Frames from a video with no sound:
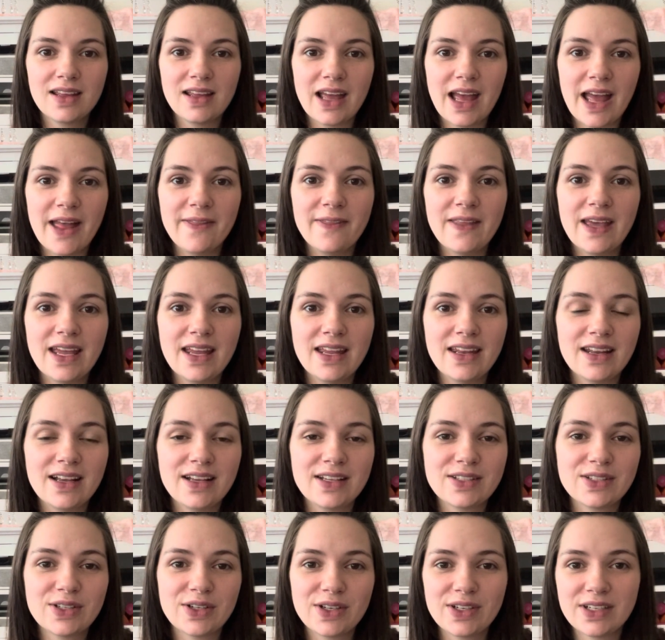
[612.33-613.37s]
And then a
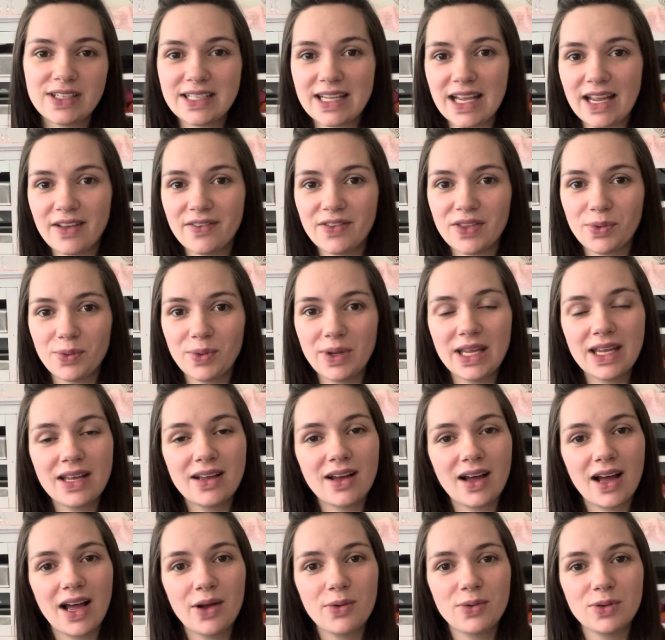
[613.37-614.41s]
certain day of the week,
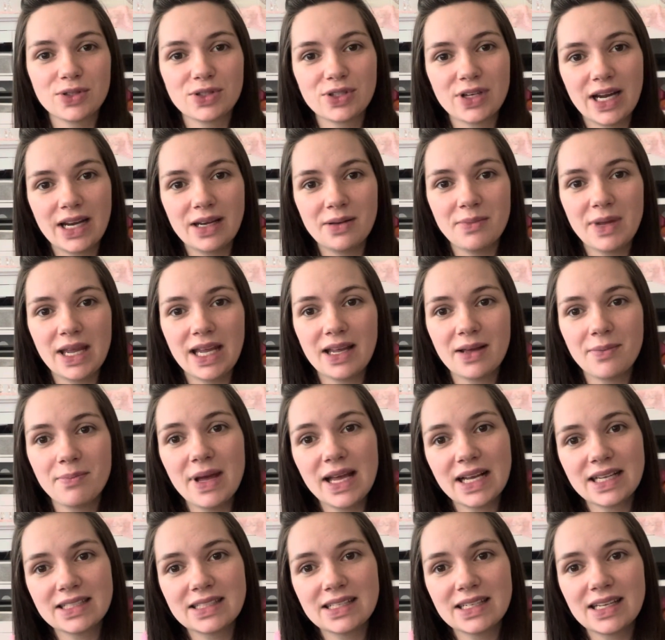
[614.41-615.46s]
I will try to make a
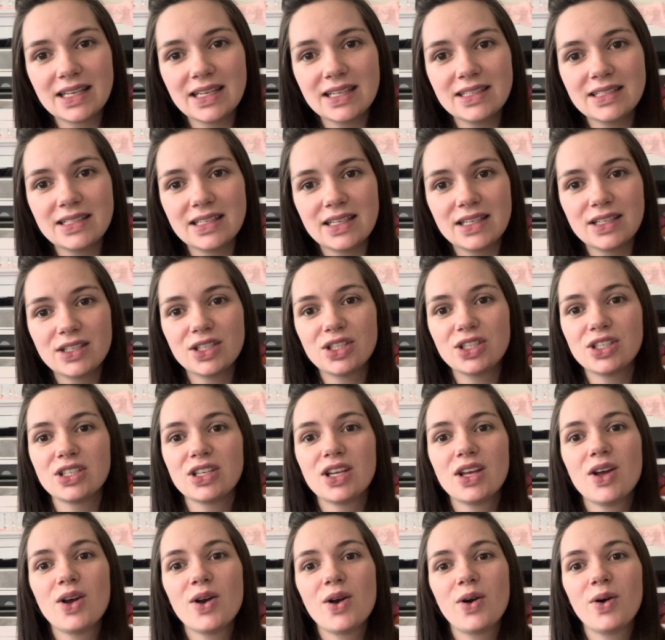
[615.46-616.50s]
Mexican dish
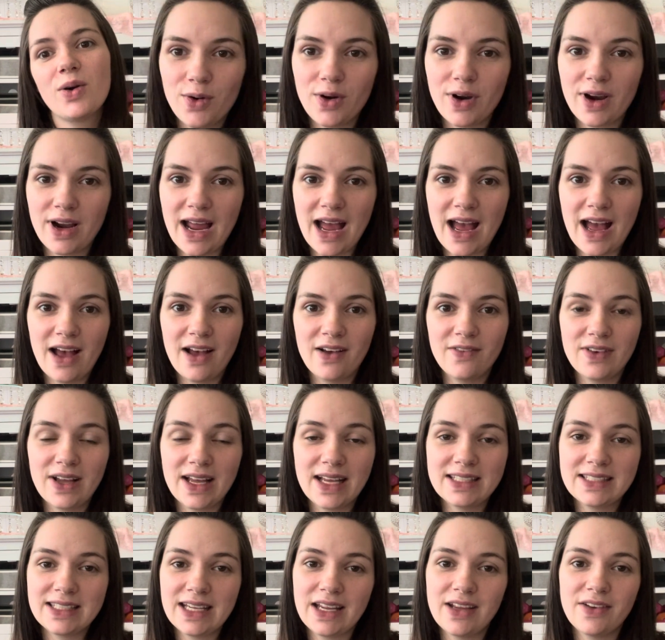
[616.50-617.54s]
or have a
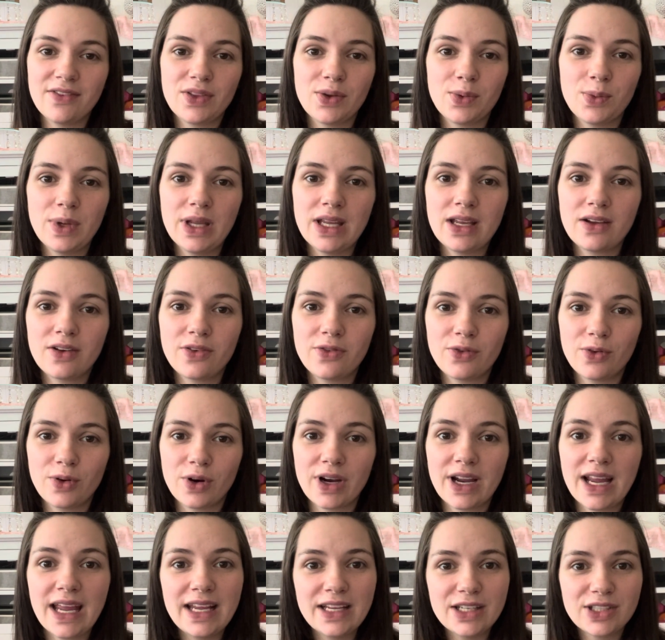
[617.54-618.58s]
day of the week
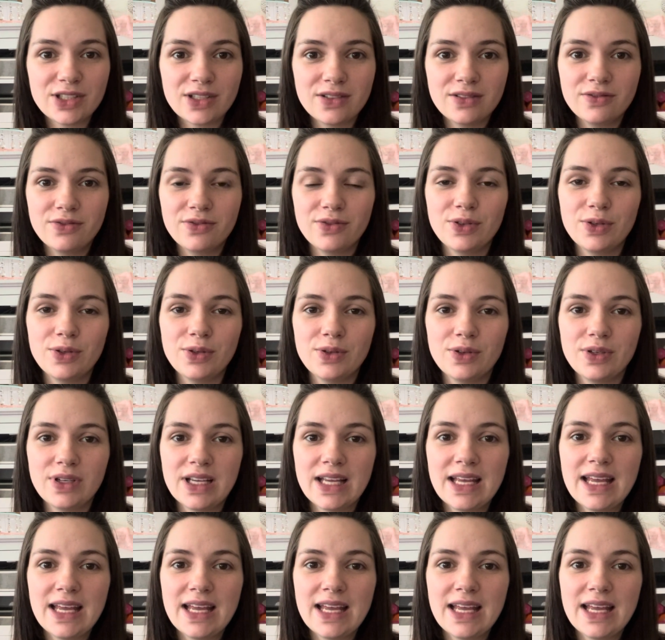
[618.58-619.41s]
for Asian food.